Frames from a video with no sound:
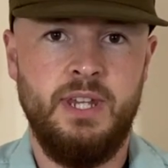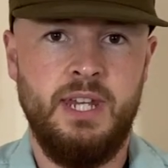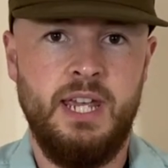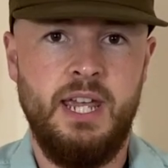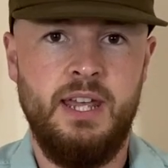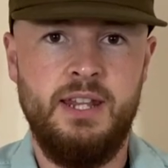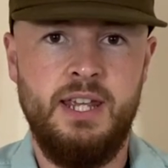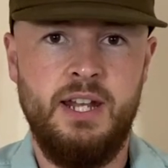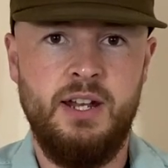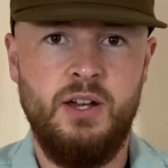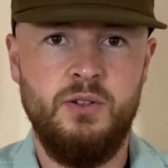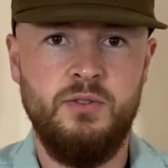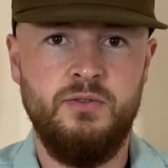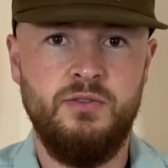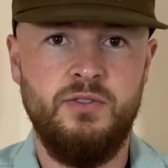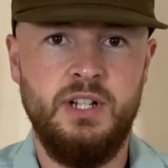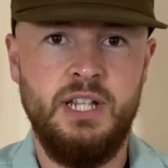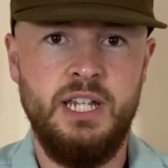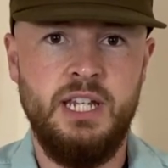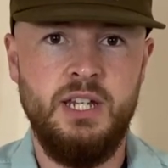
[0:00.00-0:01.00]
And then
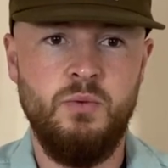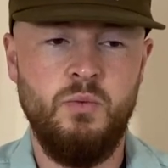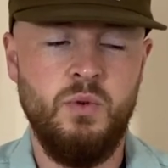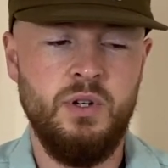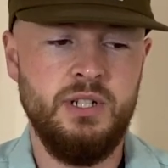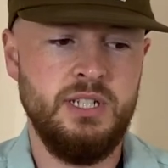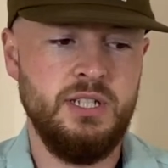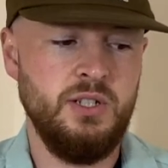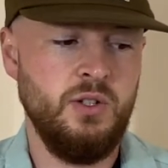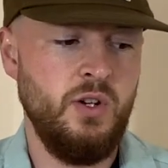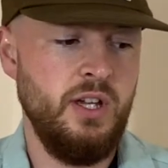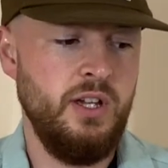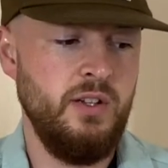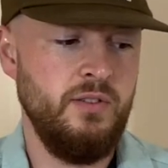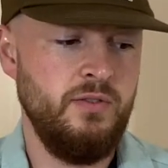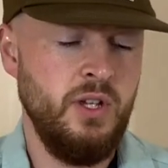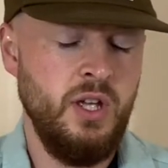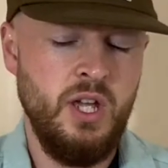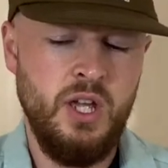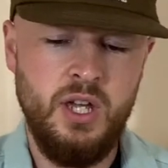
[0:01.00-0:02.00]
hopefully once I
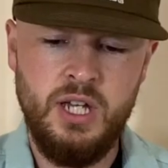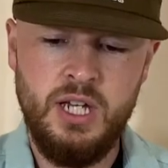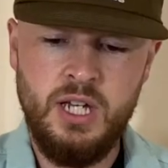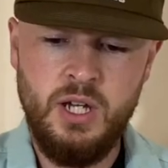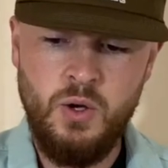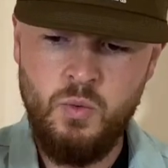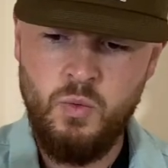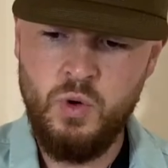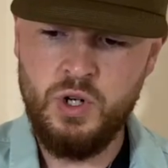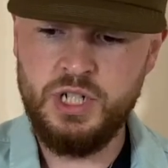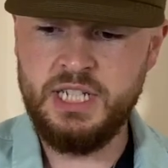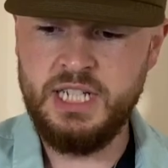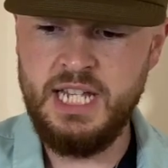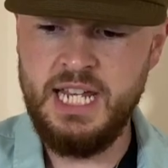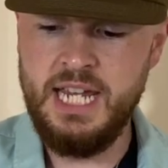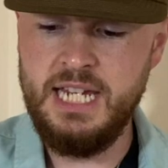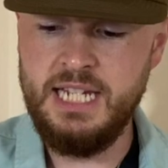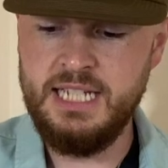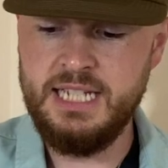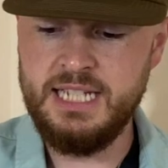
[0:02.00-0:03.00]
have washed
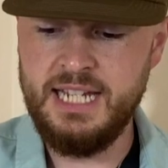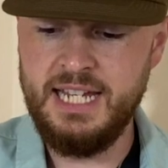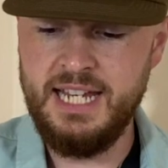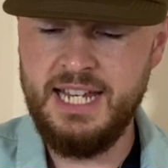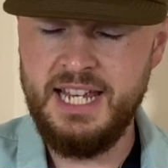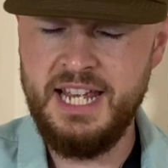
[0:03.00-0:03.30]
these,